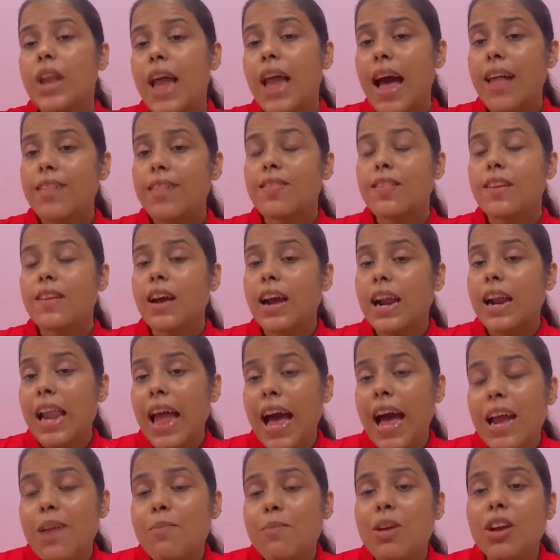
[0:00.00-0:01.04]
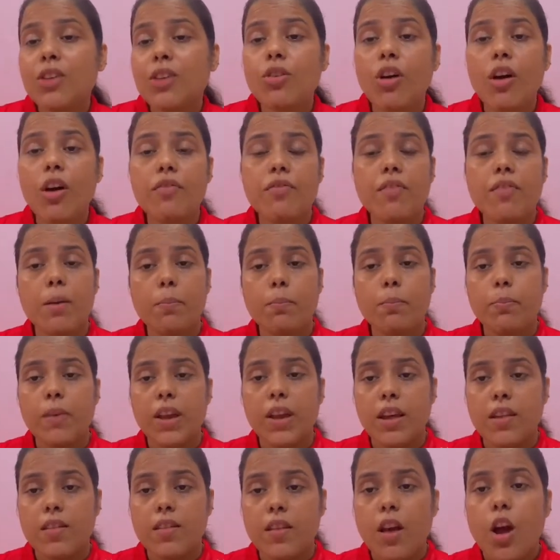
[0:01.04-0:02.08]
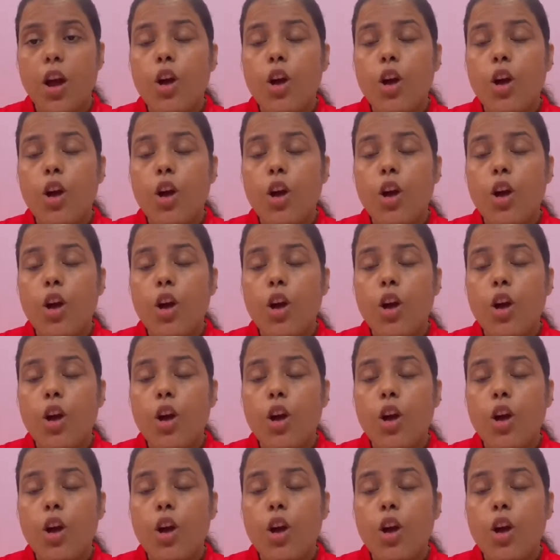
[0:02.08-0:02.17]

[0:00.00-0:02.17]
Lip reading: as climate of a place.